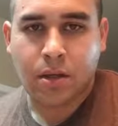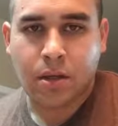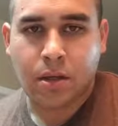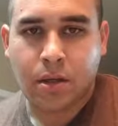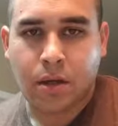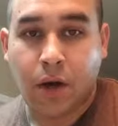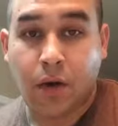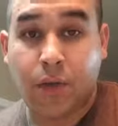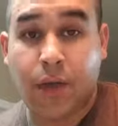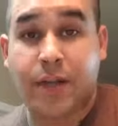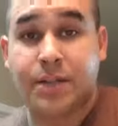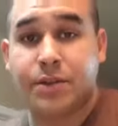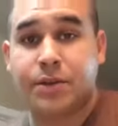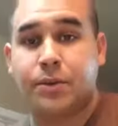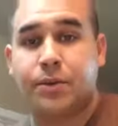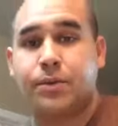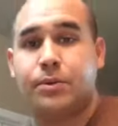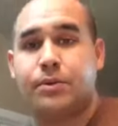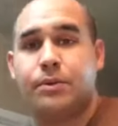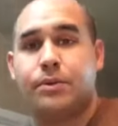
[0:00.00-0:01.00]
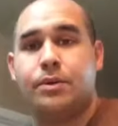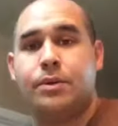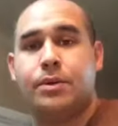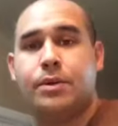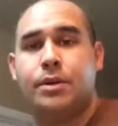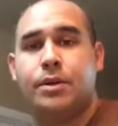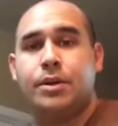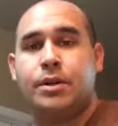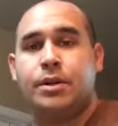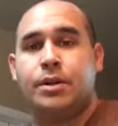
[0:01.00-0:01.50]
Oh, that's cool.
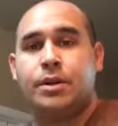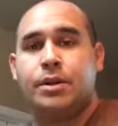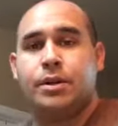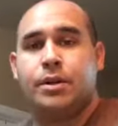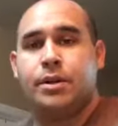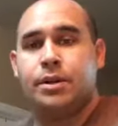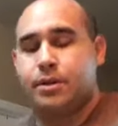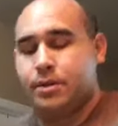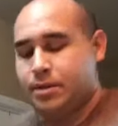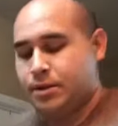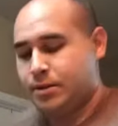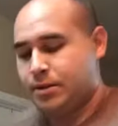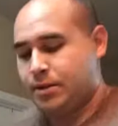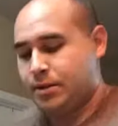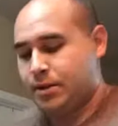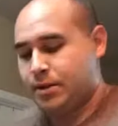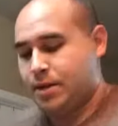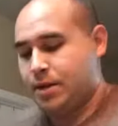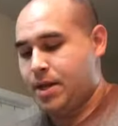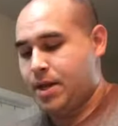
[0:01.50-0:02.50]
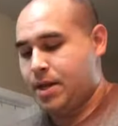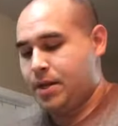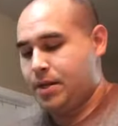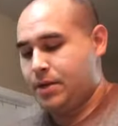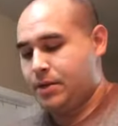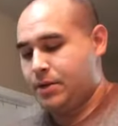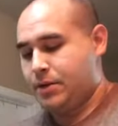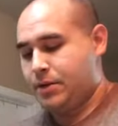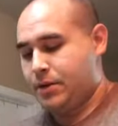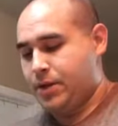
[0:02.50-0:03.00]
Yeah, I
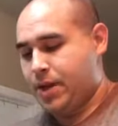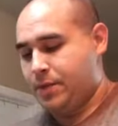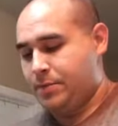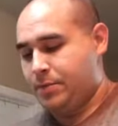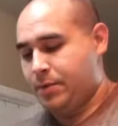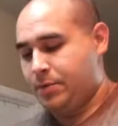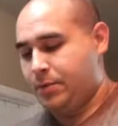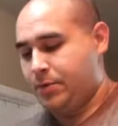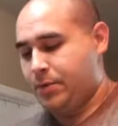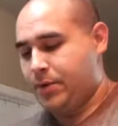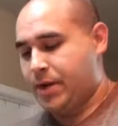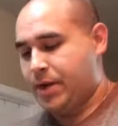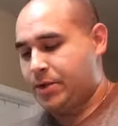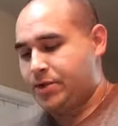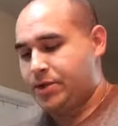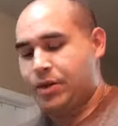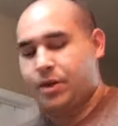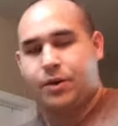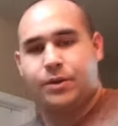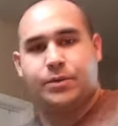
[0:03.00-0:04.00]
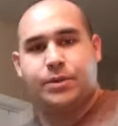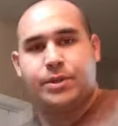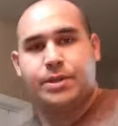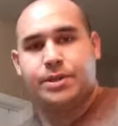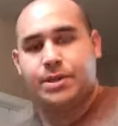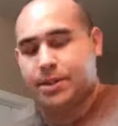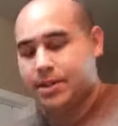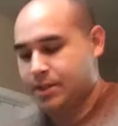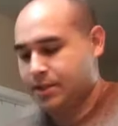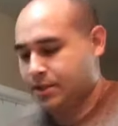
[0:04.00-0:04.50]
didn't know they had people who actually hone these
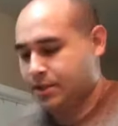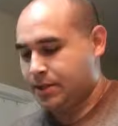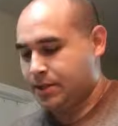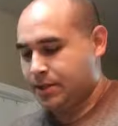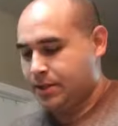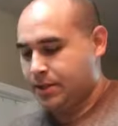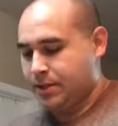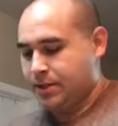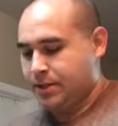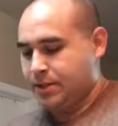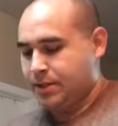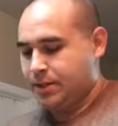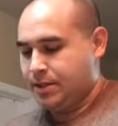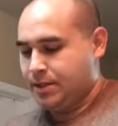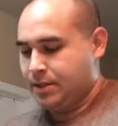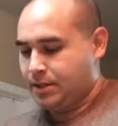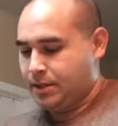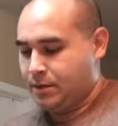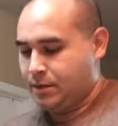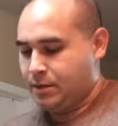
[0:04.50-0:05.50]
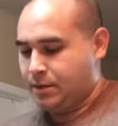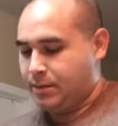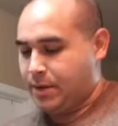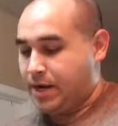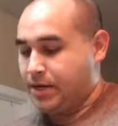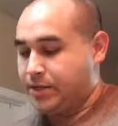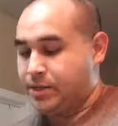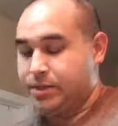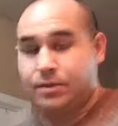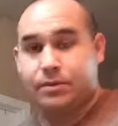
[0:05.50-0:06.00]
things. I mean,
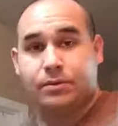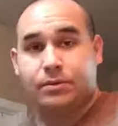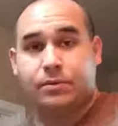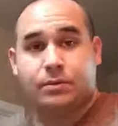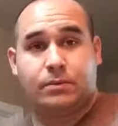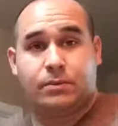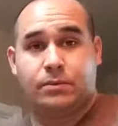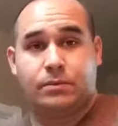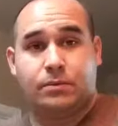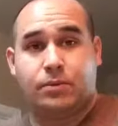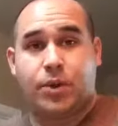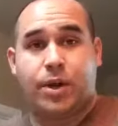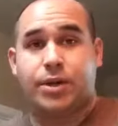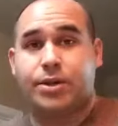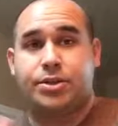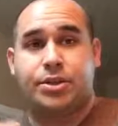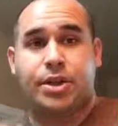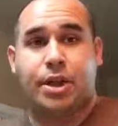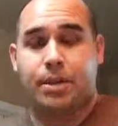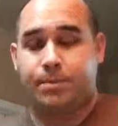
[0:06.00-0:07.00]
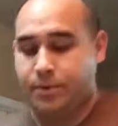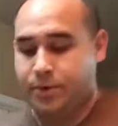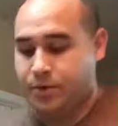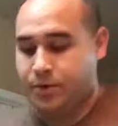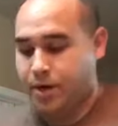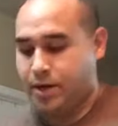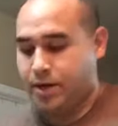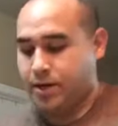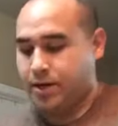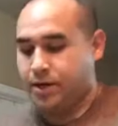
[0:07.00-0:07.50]
mine's in great shape and
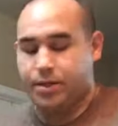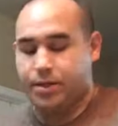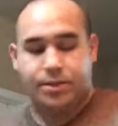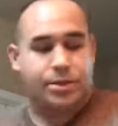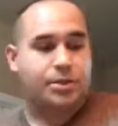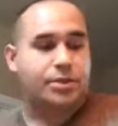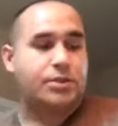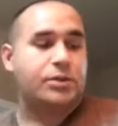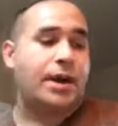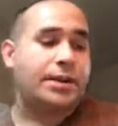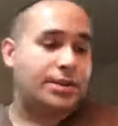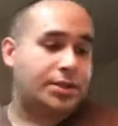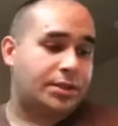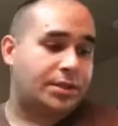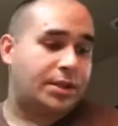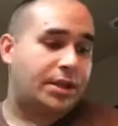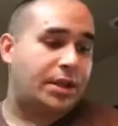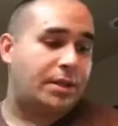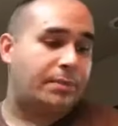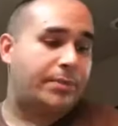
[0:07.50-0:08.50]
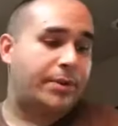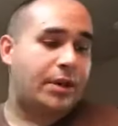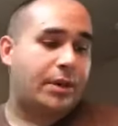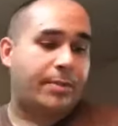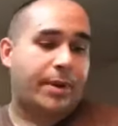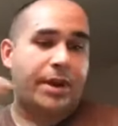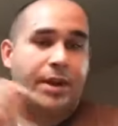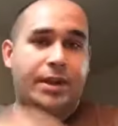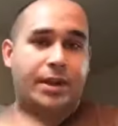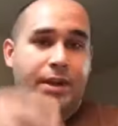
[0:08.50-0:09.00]
great condition, so I just keep it up.
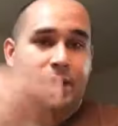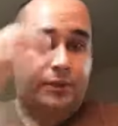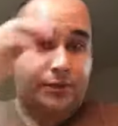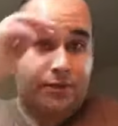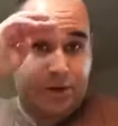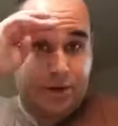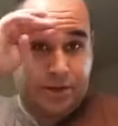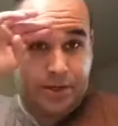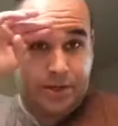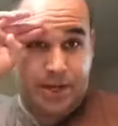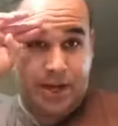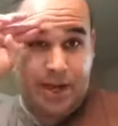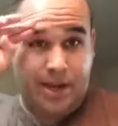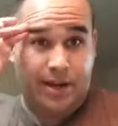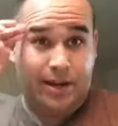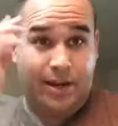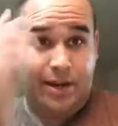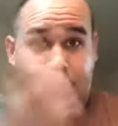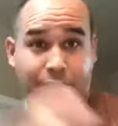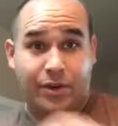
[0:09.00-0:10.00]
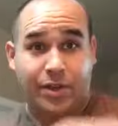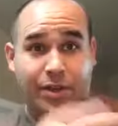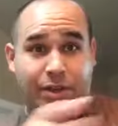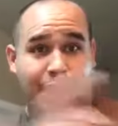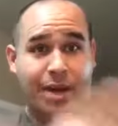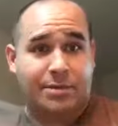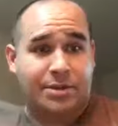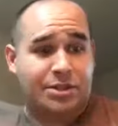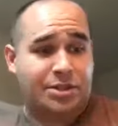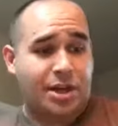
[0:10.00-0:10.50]
I hit it every other day, every other
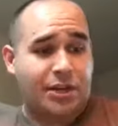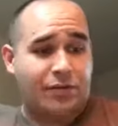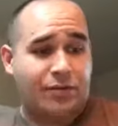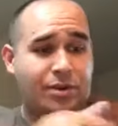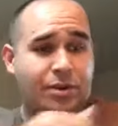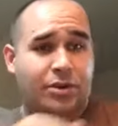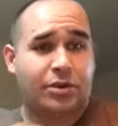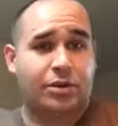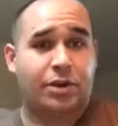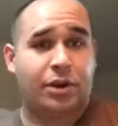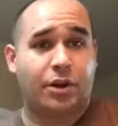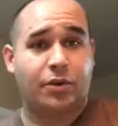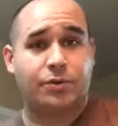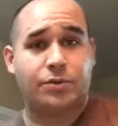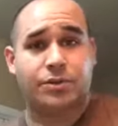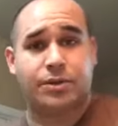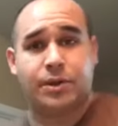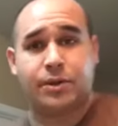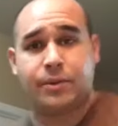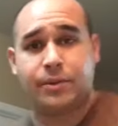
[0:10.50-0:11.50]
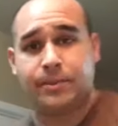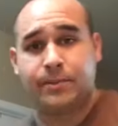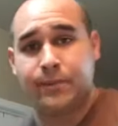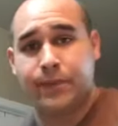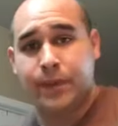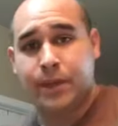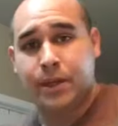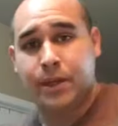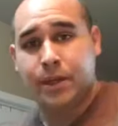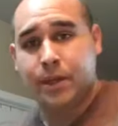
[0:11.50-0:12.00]
time I shave with it on the Homestone.
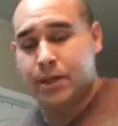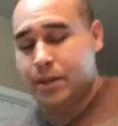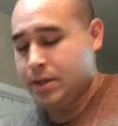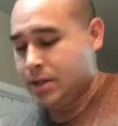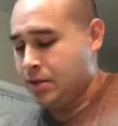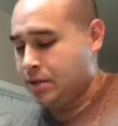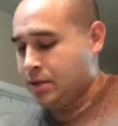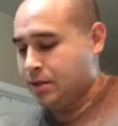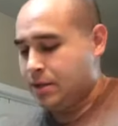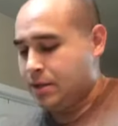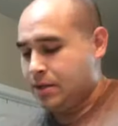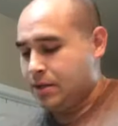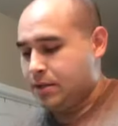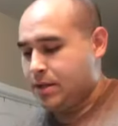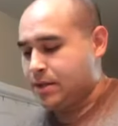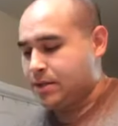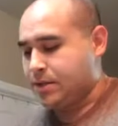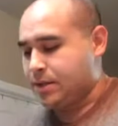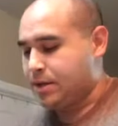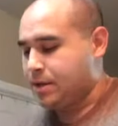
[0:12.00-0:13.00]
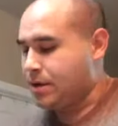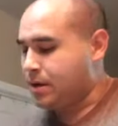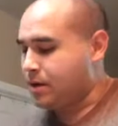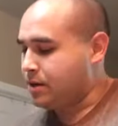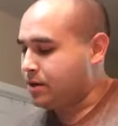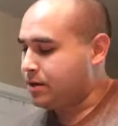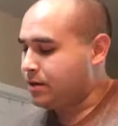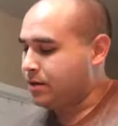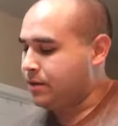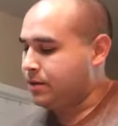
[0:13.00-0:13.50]
That's in there.